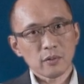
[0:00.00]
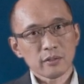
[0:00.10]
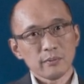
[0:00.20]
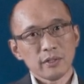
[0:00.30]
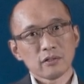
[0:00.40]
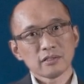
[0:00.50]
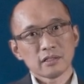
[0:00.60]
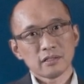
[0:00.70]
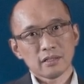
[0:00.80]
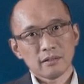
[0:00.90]
when we
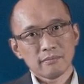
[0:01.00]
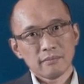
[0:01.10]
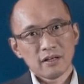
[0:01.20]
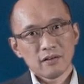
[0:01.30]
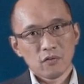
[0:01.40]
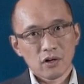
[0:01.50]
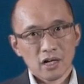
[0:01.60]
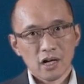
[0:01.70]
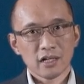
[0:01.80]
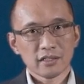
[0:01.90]
consider them for
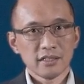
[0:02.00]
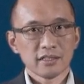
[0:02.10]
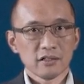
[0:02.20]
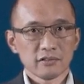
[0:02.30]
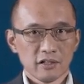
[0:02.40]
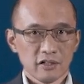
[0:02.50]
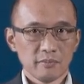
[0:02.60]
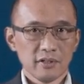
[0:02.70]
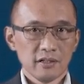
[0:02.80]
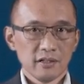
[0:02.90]
CAR T-cell
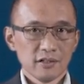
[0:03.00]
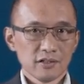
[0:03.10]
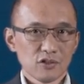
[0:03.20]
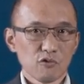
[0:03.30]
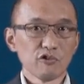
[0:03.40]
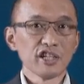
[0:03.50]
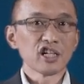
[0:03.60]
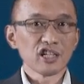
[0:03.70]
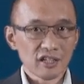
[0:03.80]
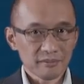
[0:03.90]
therapy. So
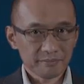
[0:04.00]
recur.